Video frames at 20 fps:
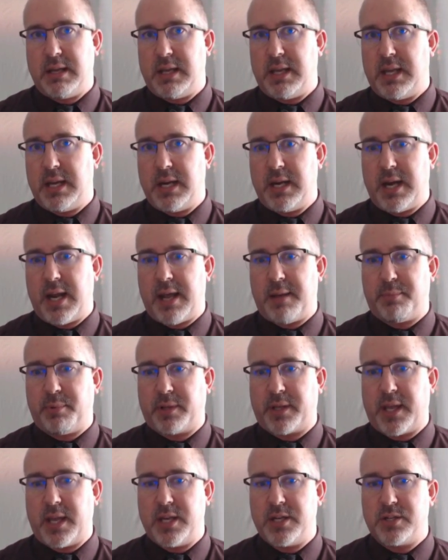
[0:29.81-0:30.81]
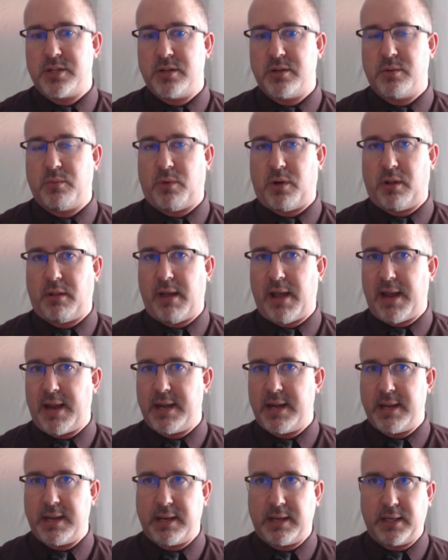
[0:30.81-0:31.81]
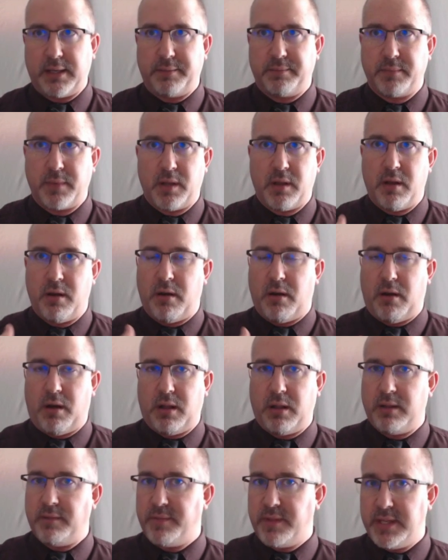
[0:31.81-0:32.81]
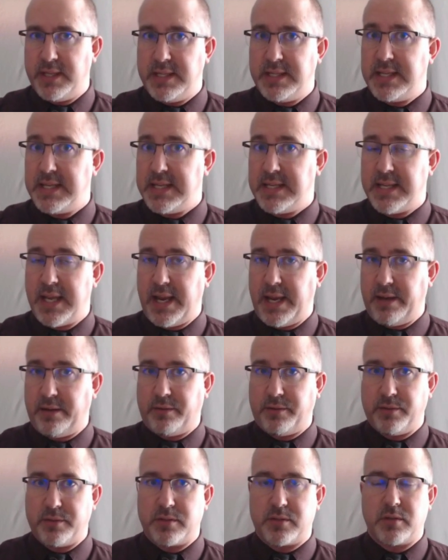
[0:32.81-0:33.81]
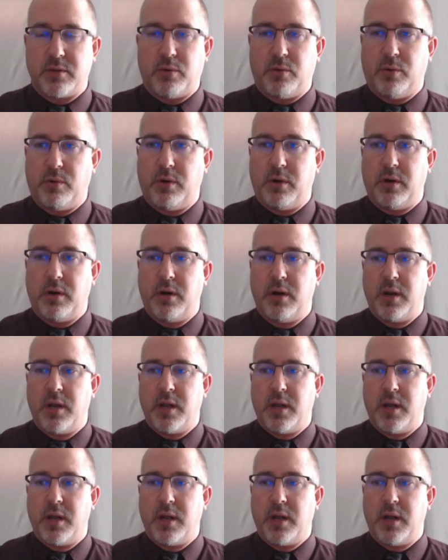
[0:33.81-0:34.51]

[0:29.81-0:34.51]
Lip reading: in an application while hiding all of the details, or